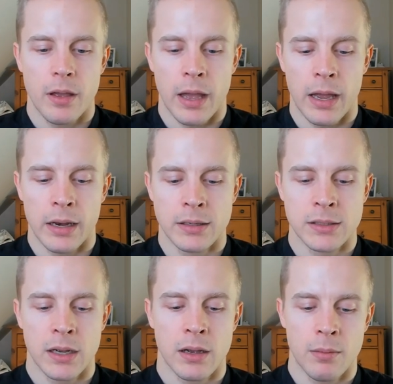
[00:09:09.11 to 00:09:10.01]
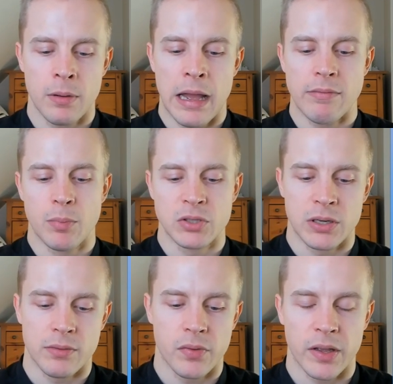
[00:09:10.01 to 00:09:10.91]
and uh, have a
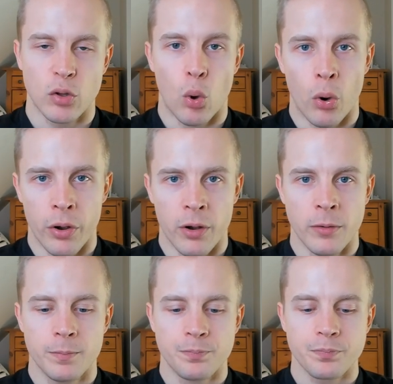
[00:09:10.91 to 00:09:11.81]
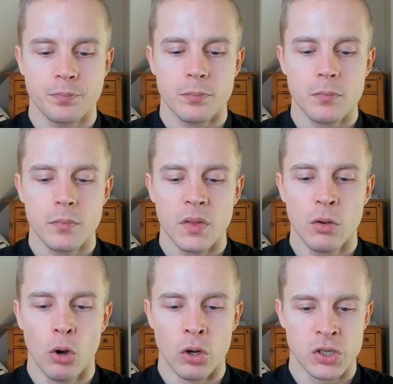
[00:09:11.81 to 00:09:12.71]
positive effect on
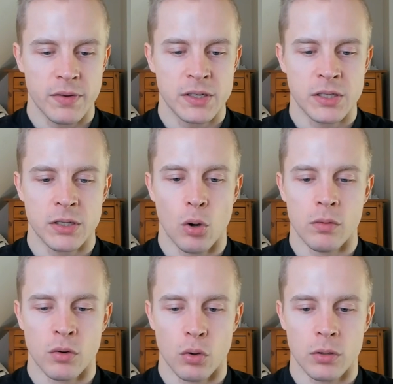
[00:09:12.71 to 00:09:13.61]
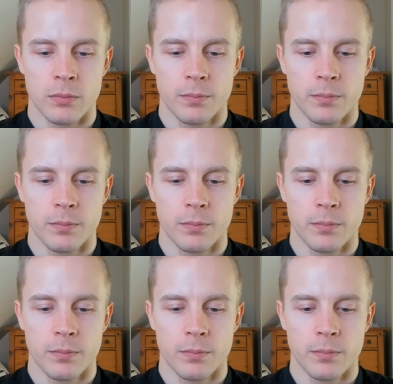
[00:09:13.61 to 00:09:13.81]
longevity overall.